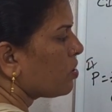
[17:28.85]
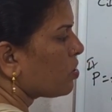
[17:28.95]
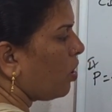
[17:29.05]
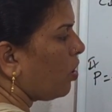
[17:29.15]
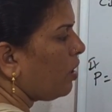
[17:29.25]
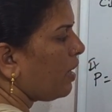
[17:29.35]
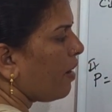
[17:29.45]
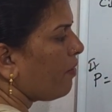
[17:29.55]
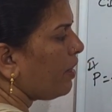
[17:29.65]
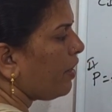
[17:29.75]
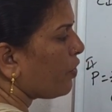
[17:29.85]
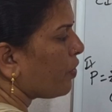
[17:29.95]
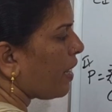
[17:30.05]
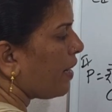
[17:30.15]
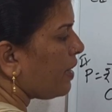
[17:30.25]
So, 11 into
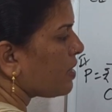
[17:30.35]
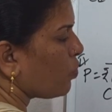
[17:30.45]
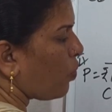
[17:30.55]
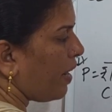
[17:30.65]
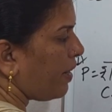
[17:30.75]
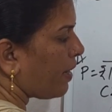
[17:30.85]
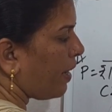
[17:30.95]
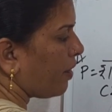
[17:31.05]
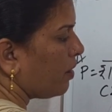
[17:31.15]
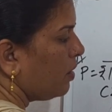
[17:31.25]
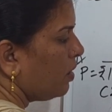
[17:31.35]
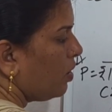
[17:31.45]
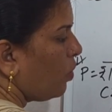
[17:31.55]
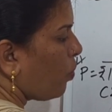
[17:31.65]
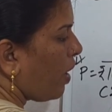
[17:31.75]
10 is 110.
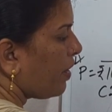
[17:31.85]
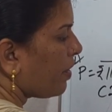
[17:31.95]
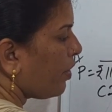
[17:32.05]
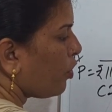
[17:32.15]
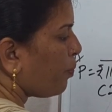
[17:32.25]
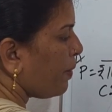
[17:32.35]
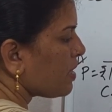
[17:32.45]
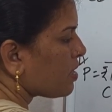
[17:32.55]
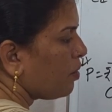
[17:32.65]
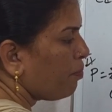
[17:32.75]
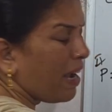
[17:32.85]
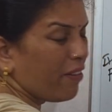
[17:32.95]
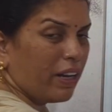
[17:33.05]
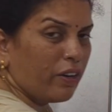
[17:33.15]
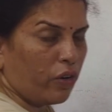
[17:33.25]
110 rupees, by
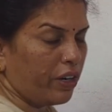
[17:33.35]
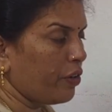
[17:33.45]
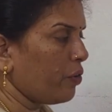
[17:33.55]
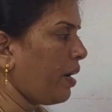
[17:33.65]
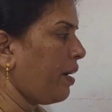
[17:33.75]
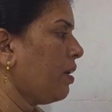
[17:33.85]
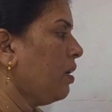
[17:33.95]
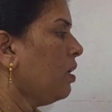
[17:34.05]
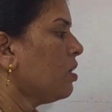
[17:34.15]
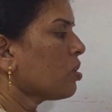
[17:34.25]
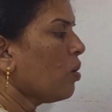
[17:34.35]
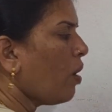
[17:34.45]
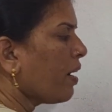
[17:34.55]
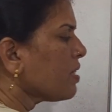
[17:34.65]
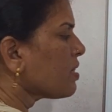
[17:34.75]
1 only to write. So,
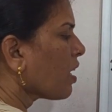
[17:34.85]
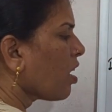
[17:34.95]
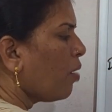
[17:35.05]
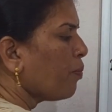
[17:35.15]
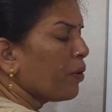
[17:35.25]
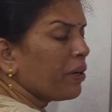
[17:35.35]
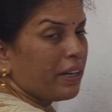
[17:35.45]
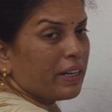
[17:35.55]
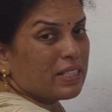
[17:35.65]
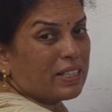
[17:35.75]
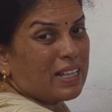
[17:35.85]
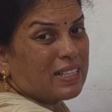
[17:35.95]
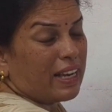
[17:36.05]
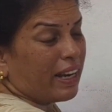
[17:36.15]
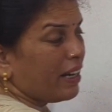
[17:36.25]
what is the compound interest in the
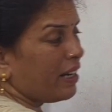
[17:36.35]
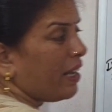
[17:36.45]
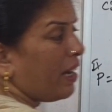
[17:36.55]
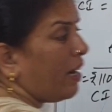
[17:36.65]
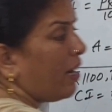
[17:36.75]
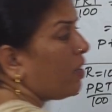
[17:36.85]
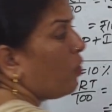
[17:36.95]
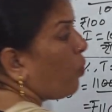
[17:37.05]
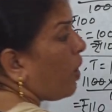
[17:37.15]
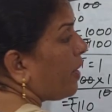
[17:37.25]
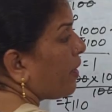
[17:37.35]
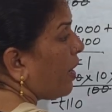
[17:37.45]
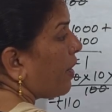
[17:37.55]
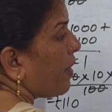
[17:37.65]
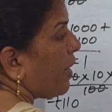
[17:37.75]
second year?
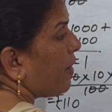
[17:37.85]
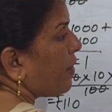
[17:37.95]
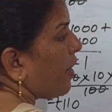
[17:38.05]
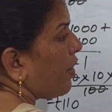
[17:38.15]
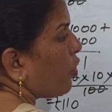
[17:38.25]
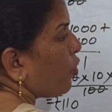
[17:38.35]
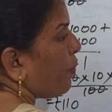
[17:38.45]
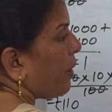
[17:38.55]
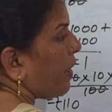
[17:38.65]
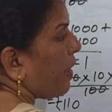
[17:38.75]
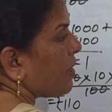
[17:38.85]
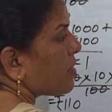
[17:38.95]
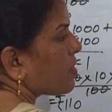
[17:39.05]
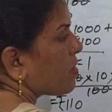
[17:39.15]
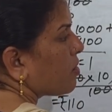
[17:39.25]
110 rupees.